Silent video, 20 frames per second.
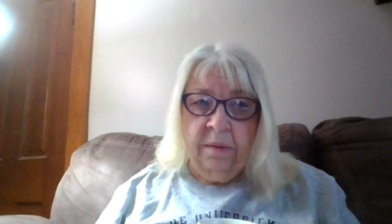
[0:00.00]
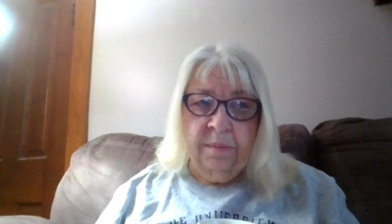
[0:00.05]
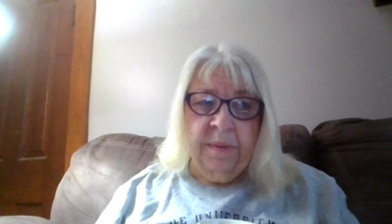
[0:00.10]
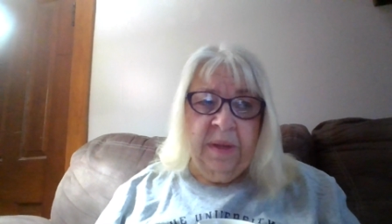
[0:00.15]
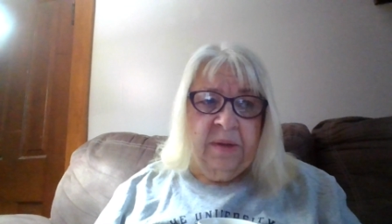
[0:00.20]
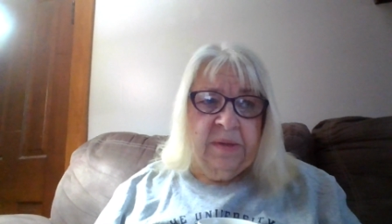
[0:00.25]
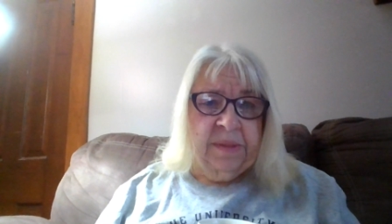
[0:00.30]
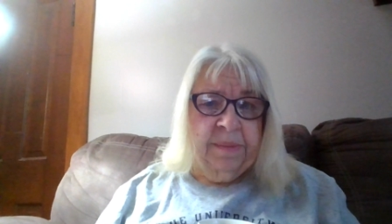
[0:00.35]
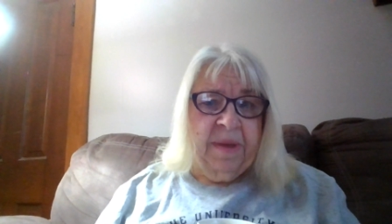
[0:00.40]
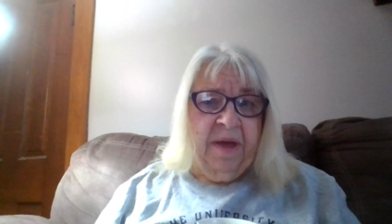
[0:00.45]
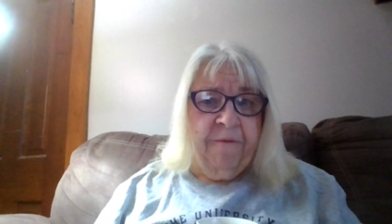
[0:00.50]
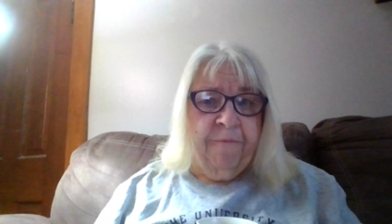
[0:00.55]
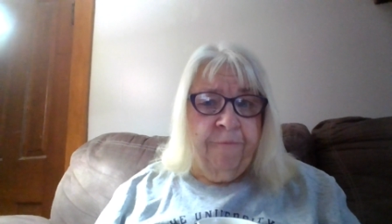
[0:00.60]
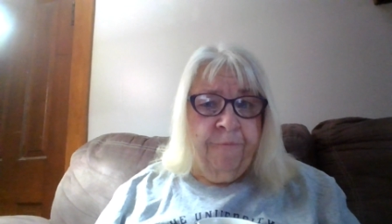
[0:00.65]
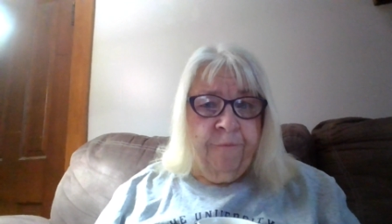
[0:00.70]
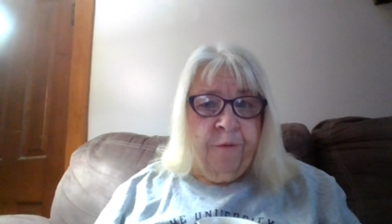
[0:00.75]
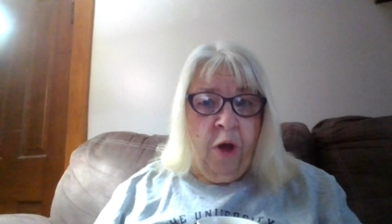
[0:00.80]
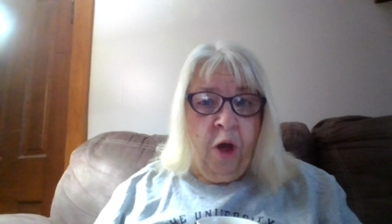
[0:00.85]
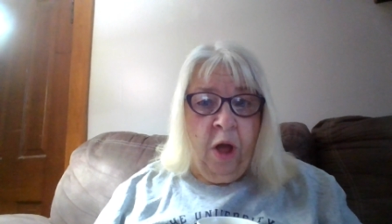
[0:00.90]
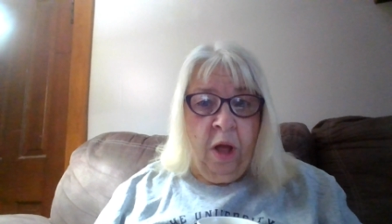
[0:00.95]
It was about
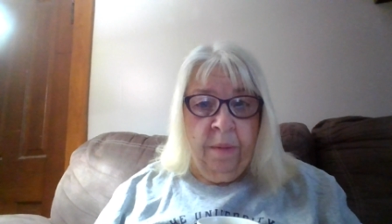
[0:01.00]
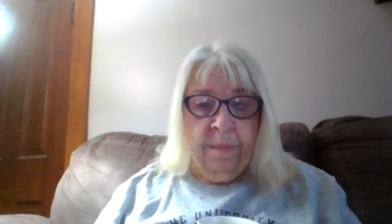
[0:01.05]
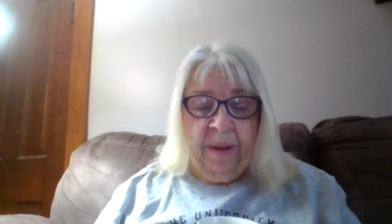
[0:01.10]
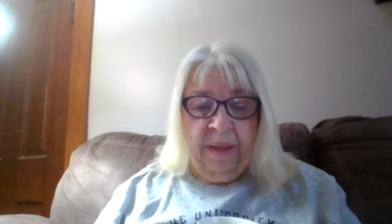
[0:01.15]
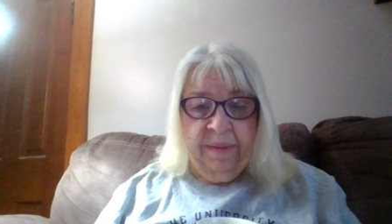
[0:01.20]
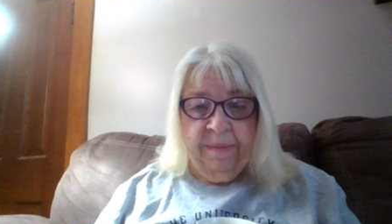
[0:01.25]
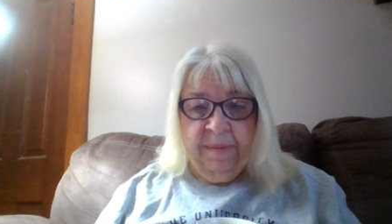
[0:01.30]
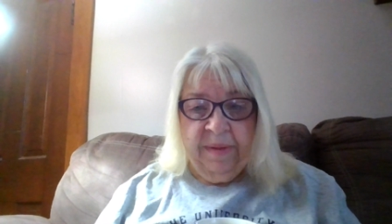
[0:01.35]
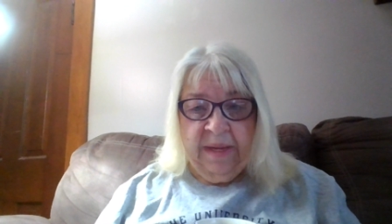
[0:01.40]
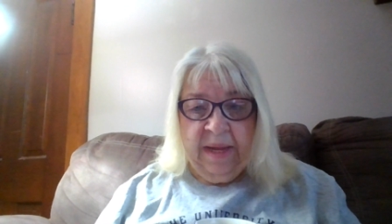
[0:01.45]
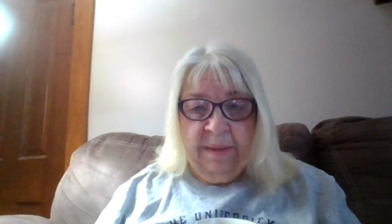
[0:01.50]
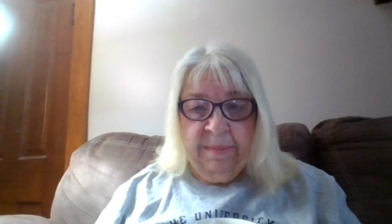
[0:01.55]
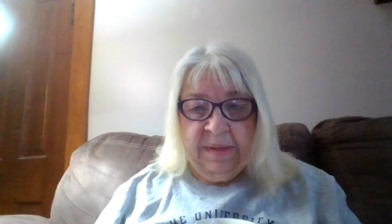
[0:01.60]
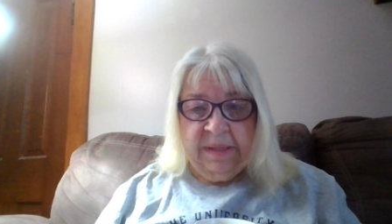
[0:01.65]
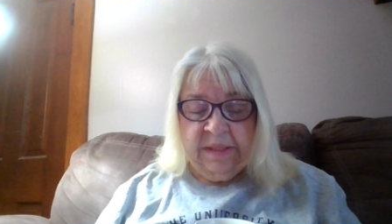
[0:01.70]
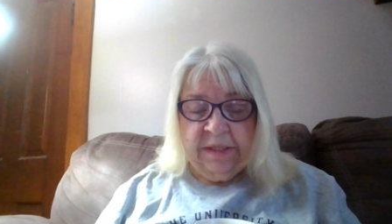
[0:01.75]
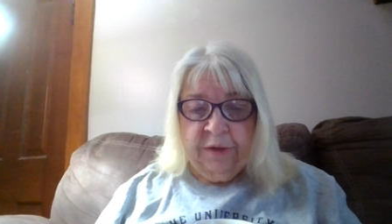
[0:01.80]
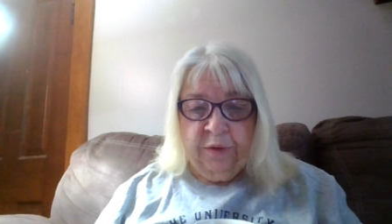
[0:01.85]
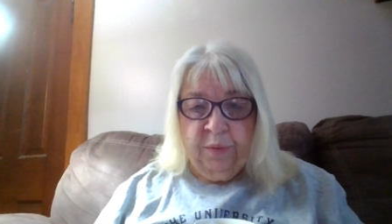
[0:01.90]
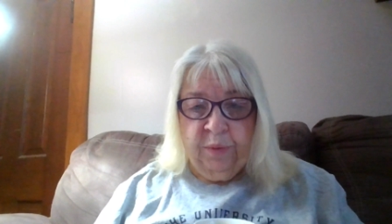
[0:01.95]
fall by the time
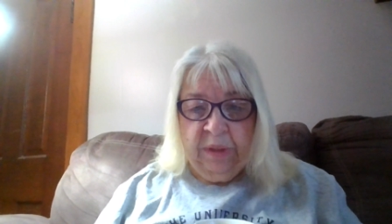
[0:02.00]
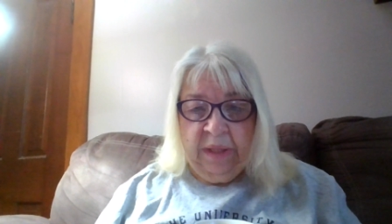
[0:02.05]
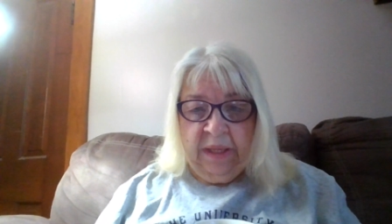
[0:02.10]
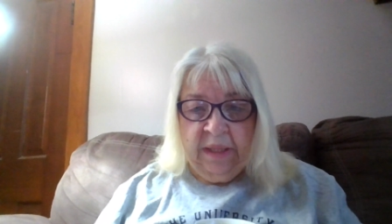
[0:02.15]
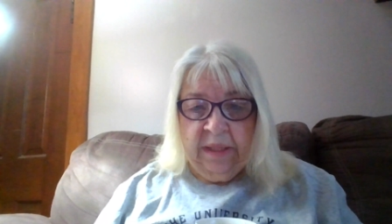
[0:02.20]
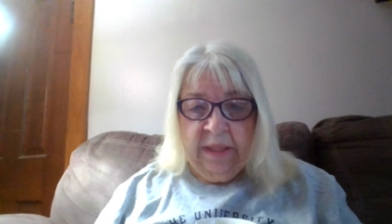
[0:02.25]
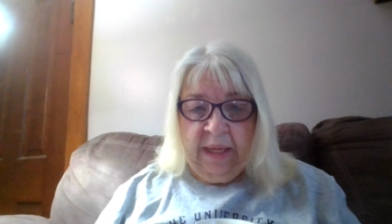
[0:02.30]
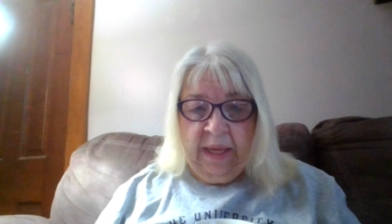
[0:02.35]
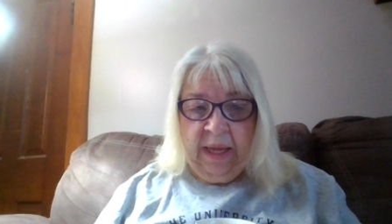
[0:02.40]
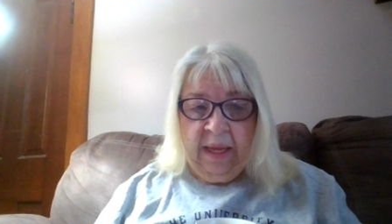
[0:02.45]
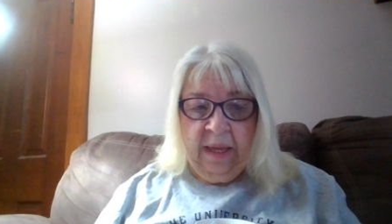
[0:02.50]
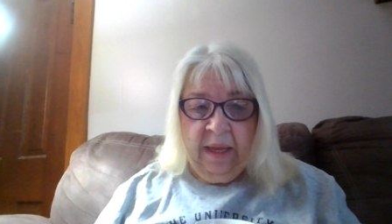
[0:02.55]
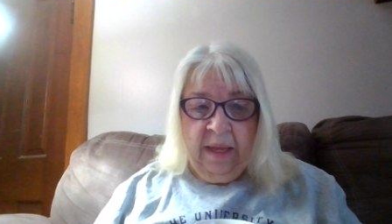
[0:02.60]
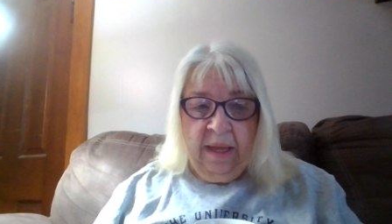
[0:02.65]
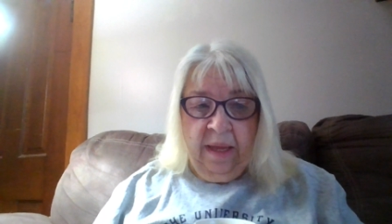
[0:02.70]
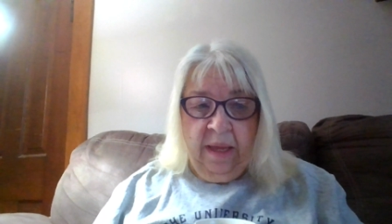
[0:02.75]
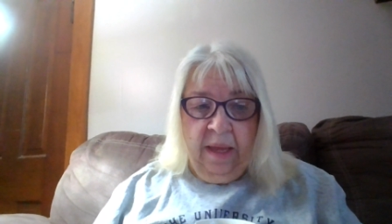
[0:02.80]
it started really clicking.